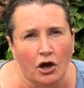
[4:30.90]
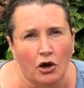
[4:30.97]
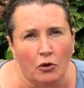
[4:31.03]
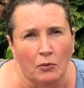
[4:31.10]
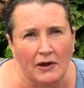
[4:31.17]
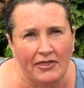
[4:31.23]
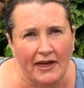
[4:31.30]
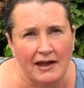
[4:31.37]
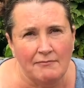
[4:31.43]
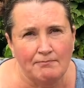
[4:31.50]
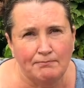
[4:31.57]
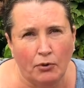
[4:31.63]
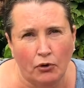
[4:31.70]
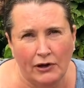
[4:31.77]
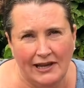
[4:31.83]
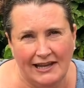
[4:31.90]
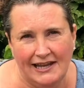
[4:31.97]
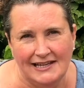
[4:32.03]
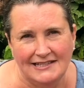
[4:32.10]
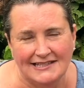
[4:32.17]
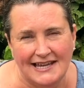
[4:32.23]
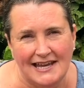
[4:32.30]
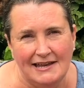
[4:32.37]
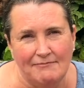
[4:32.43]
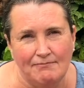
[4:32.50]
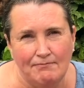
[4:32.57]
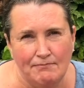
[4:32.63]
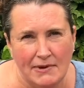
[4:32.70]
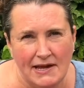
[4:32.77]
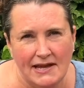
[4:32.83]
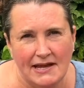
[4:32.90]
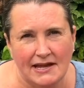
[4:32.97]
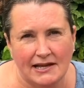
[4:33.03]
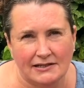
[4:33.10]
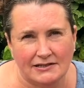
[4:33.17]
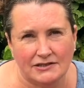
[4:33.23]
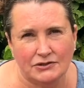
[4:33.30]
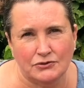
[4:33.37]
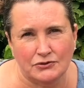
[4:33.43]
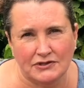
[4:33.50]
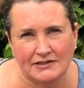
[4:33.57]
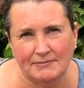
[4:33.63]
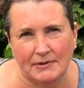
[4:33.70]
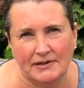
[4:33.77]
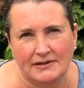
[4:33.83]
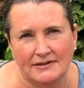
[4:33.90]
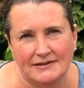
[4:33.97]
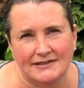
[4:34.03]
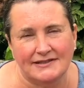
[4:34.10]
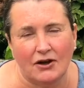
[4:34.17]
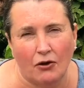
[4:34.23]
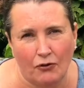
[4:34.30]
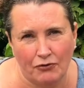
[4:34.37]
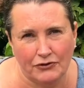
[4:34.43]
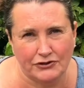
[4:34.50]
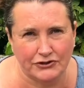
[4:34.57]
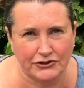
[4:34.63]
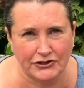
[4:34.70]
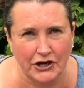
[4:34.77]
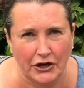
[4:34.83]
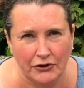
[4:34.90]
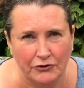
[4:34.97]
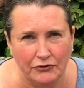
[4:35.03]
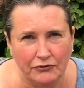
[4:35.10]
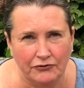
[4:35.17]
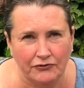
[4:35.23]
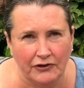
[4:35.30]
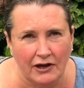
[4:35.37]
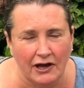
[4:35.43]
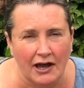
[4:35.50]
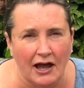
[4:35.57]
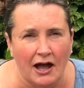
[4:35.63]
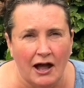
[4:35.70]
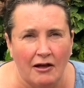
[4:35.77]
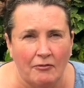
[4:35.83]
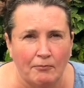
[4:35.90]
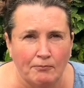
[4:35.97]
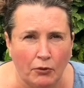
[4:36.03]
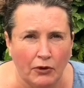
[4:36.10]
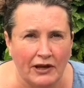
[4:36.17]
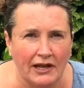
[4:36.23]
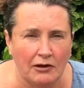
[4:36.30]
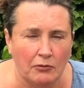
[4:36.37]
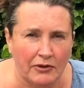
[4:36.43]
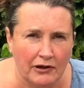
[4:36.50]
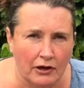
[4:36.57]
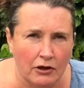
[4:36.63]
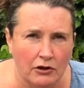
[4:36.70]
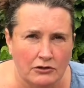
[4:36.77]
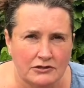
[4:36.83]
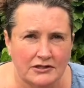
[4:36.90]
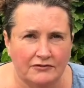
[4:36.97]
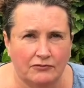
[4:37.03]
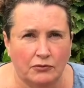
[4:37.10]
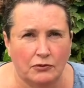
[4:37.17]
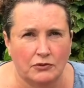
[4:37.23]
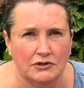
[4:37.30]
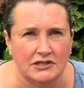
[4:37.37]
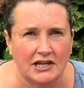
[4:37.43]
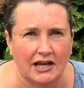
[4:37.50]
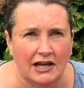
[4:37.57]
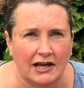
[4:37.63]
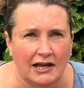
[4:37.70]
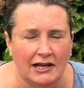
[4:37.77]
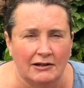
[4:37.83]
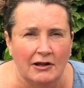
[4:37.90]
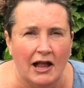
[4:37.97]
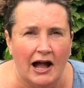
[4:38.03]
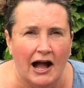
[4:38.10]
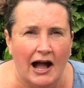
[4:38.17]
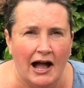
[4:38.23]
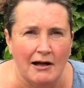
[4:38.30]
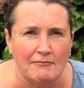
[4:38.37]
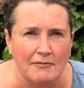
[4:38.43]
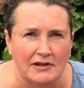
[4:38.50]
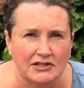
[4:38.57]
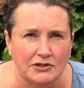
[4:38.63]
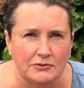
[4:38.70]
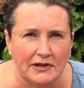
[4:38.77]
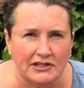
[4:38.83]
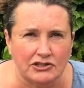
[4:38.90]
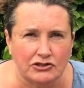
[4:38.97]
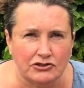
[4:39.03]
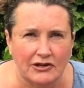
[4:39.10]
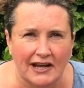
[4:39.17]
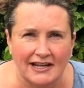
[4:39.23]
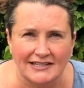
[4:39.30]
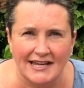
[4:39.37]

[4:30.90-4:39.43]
We then boil it in big saucepans on the stove, boil it with lots of water to extract